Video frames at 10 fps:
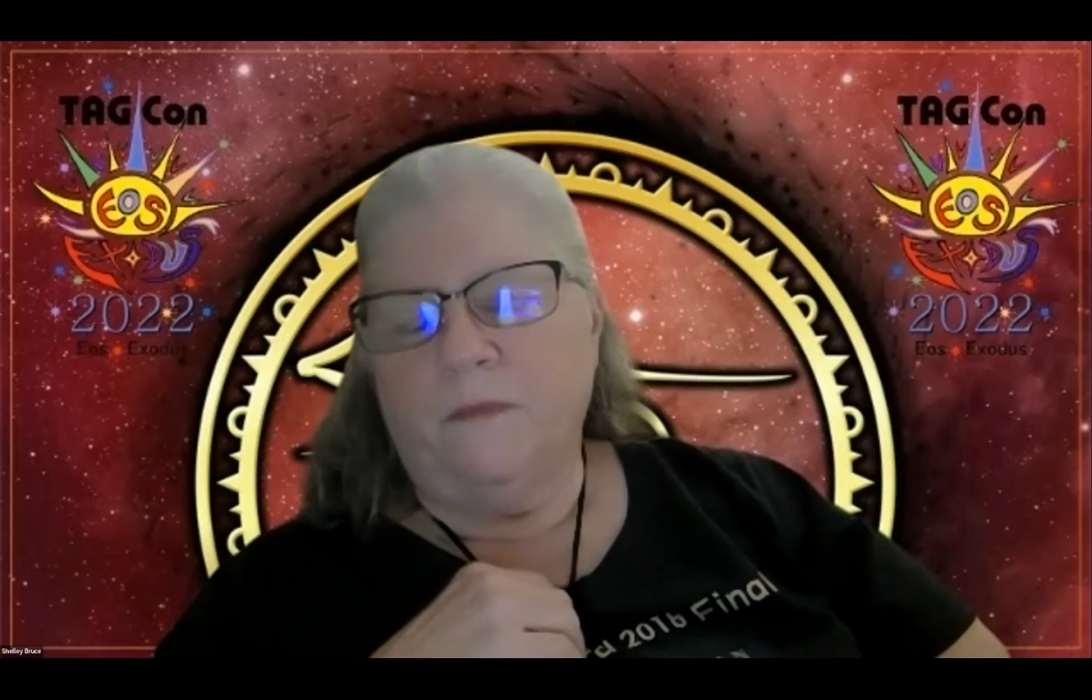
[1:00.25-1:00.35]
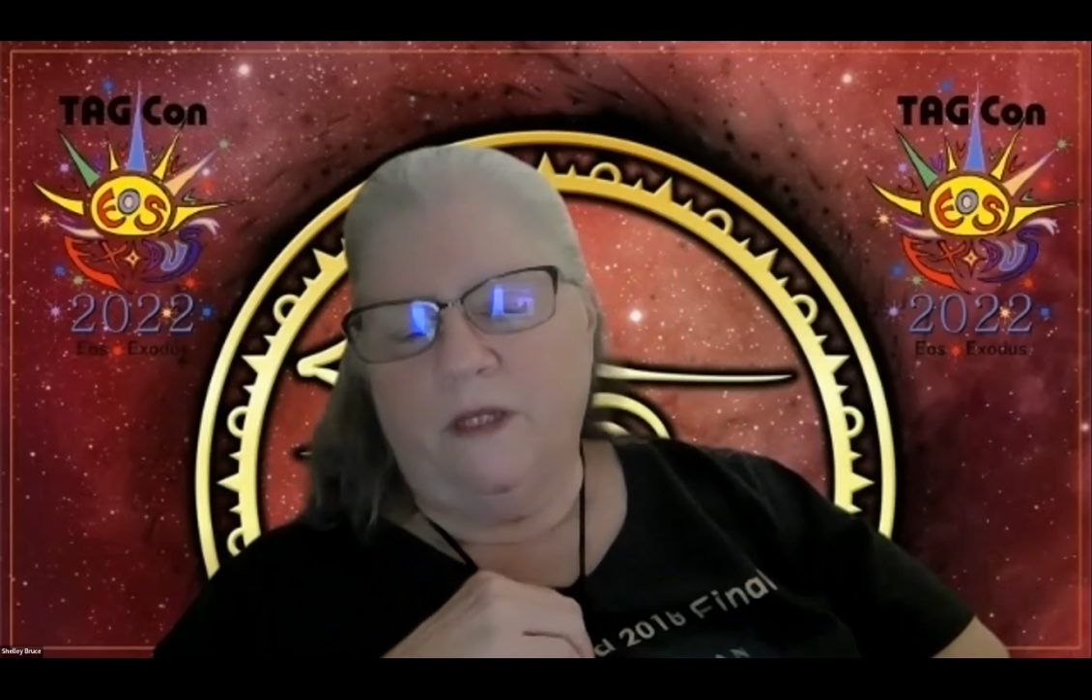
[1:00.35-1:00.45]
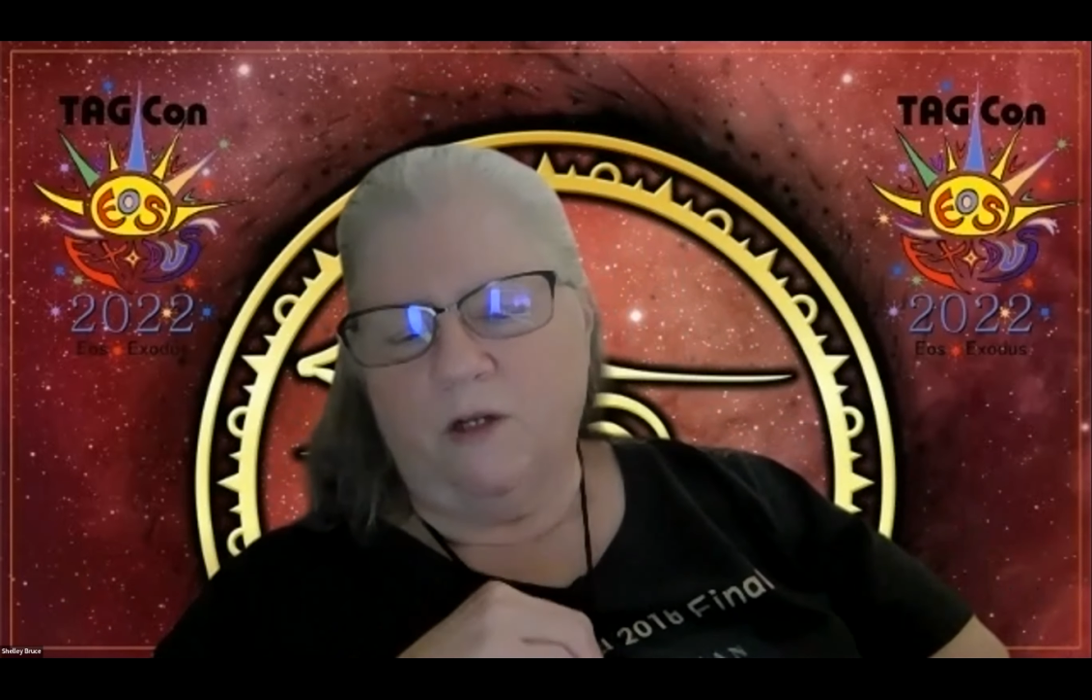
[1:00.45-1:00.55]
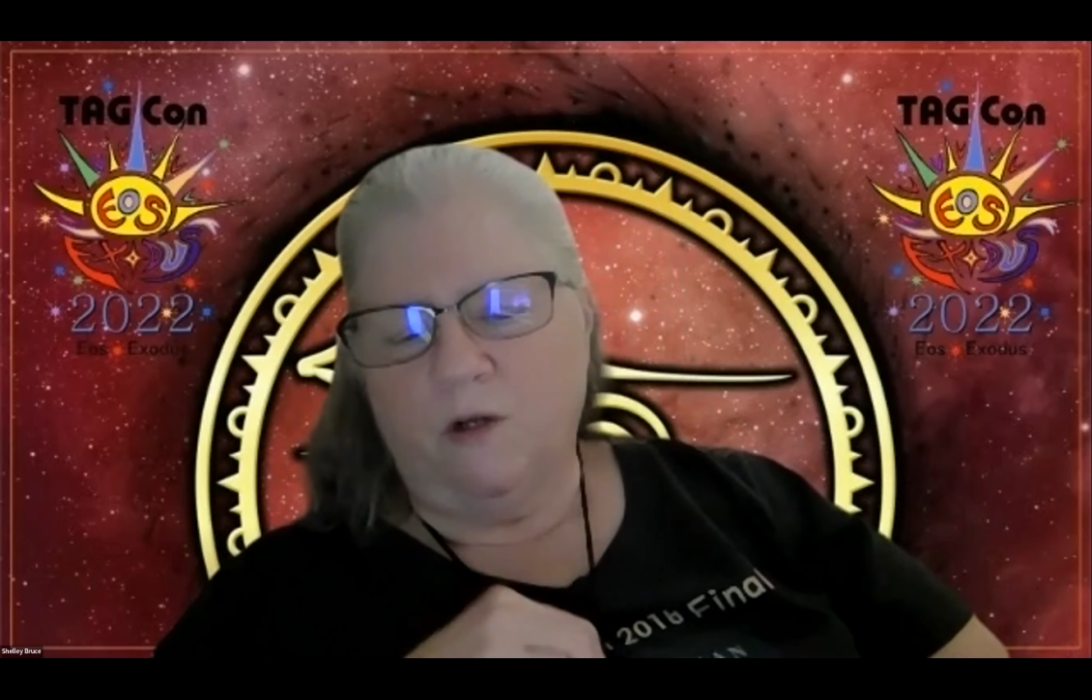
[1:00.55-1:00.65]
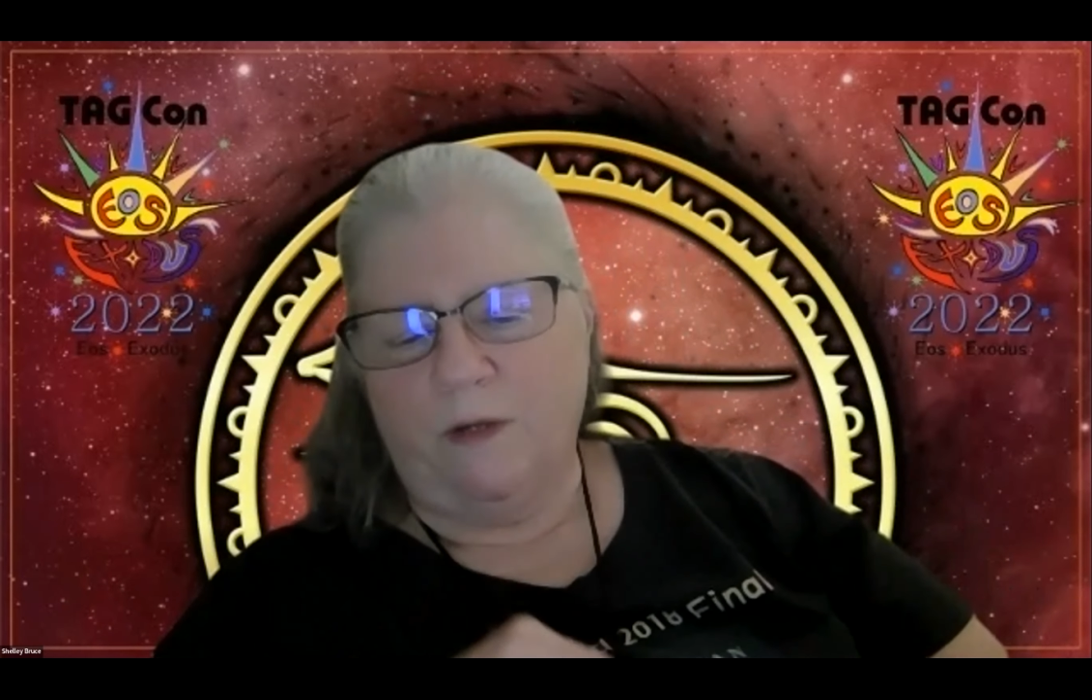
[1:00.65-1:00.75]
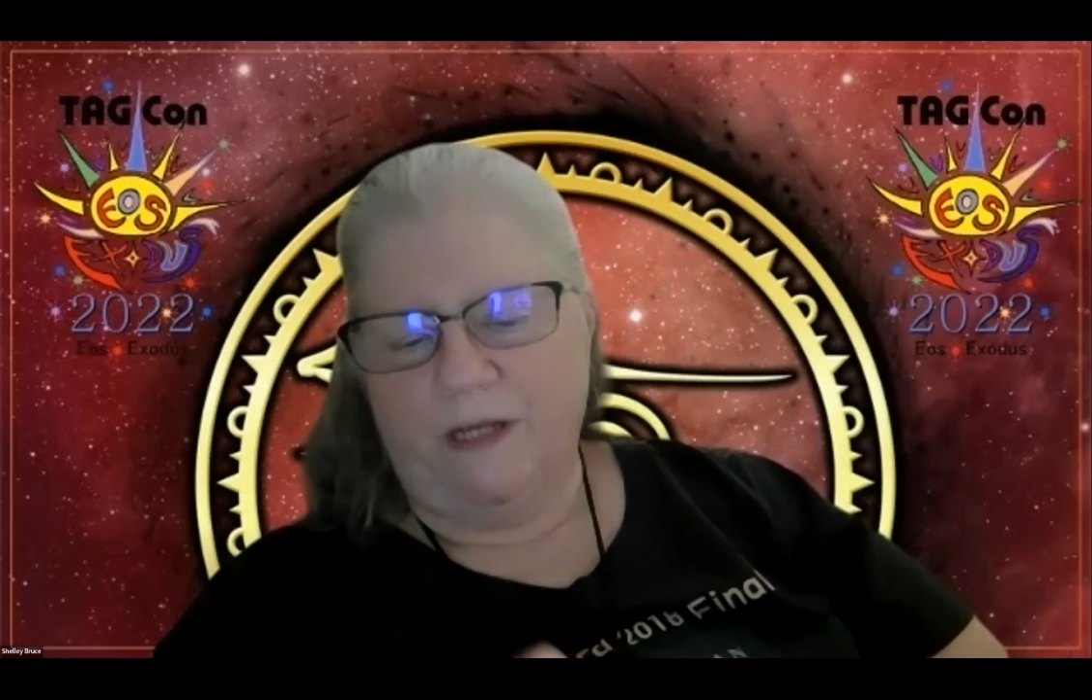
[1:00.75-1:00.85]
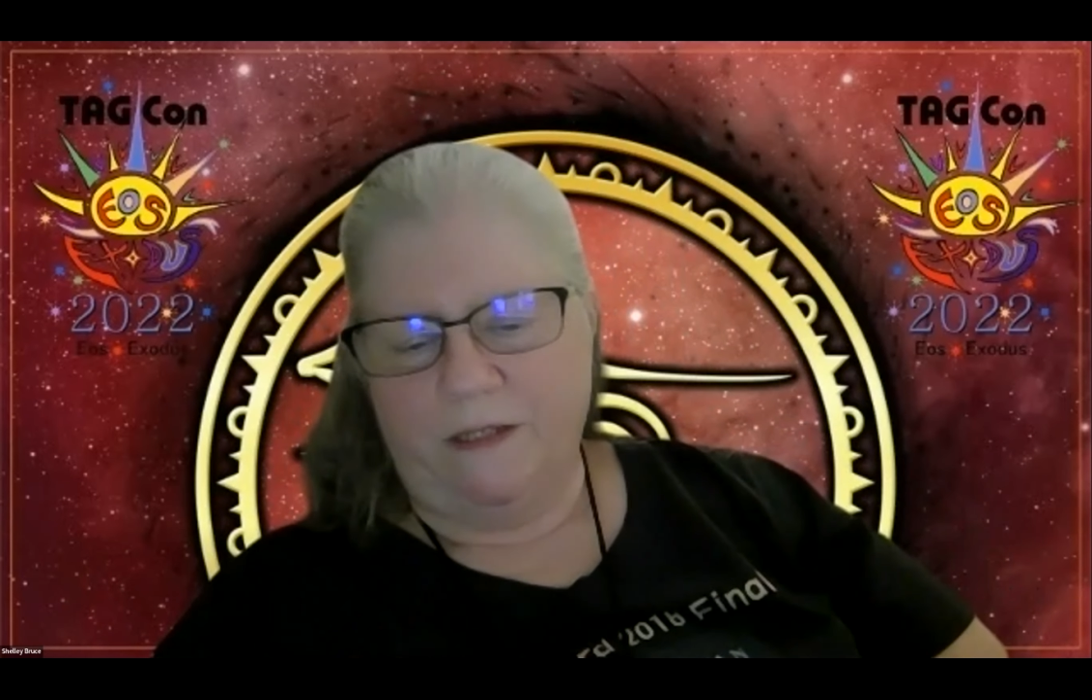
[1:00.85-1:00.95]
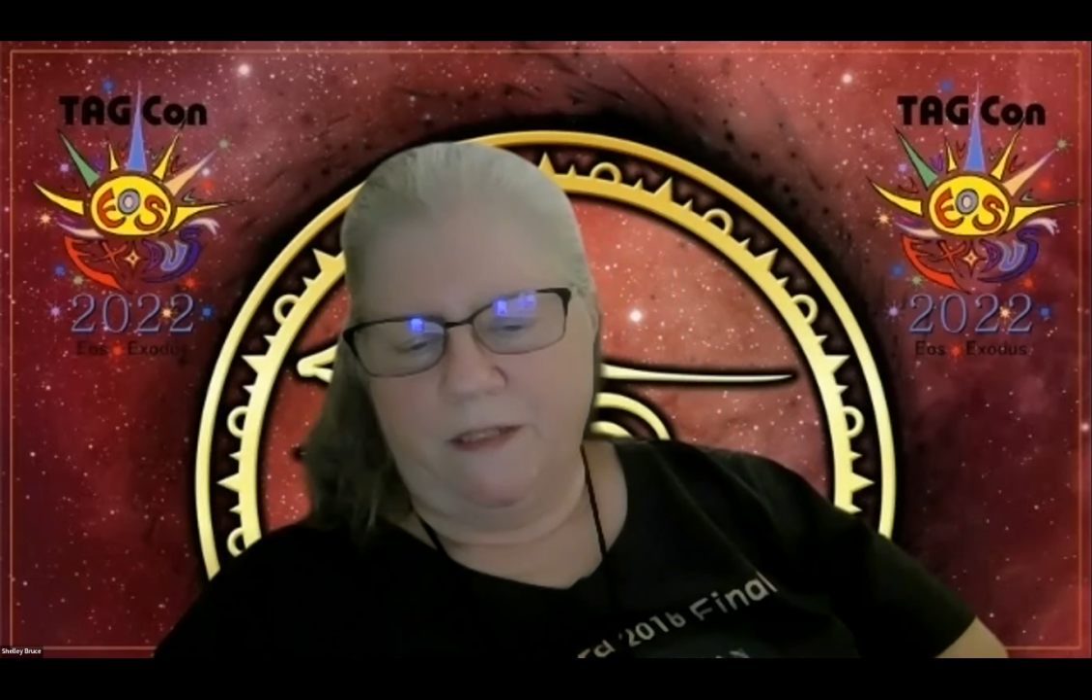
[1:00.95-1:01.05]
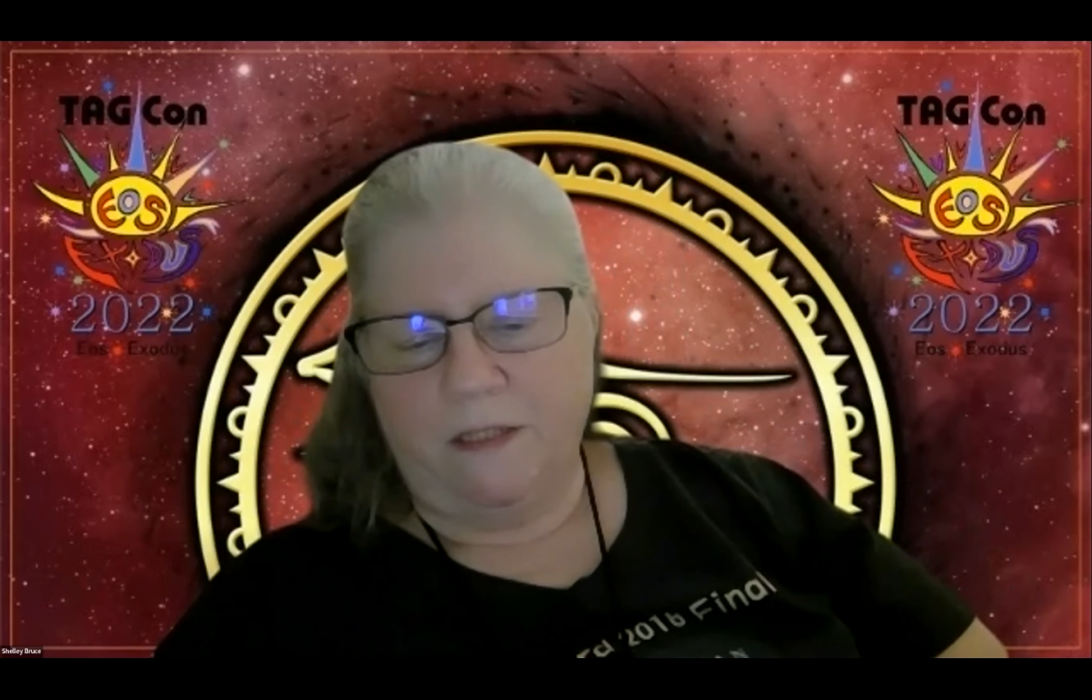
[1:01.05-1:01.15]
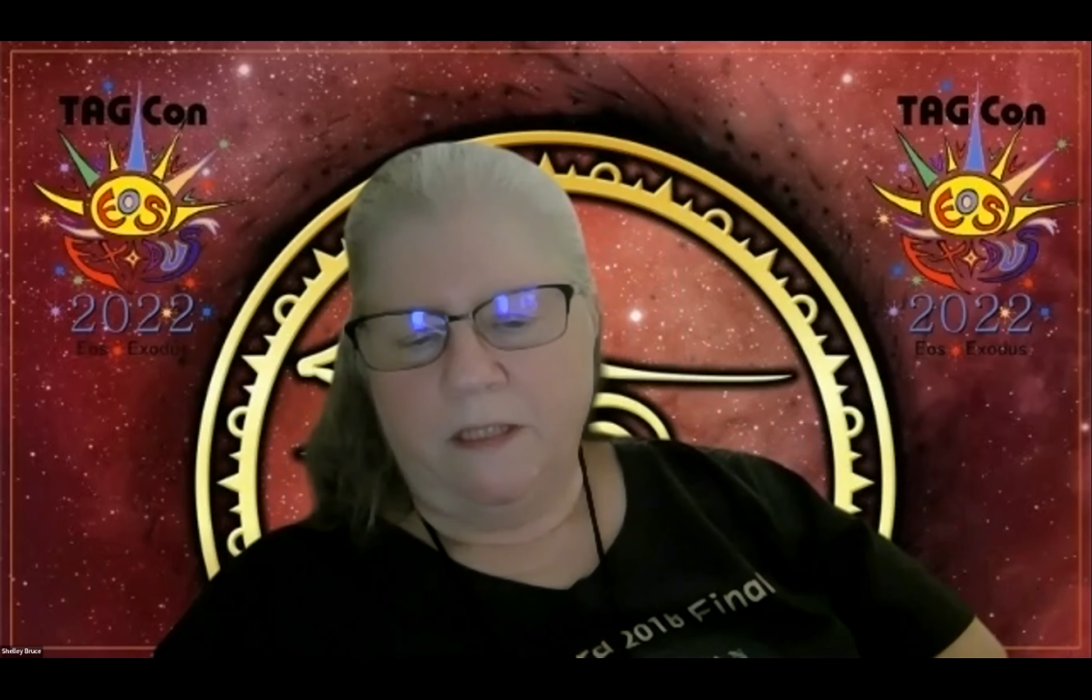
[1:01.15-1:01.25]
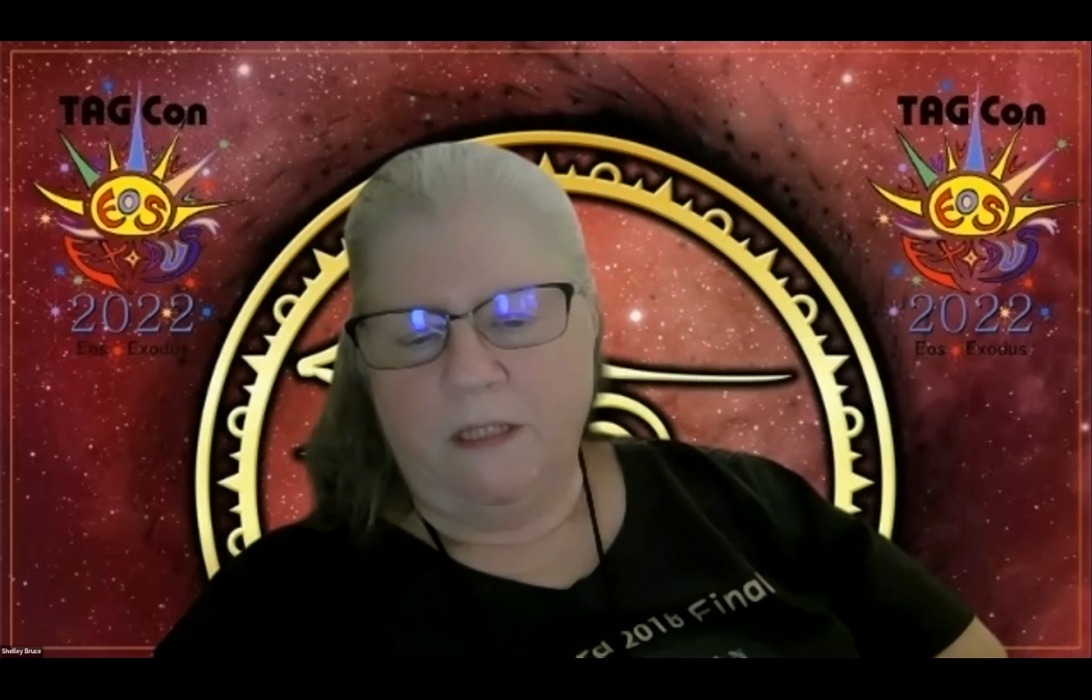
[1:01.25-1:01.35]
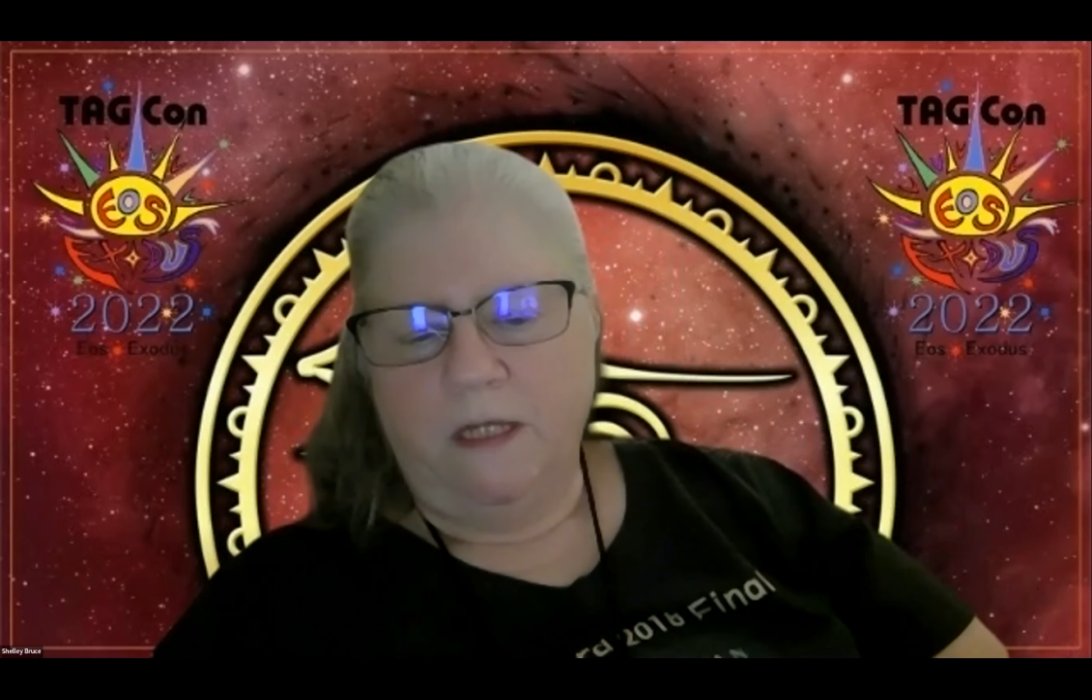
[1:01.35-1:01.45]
in a quiz.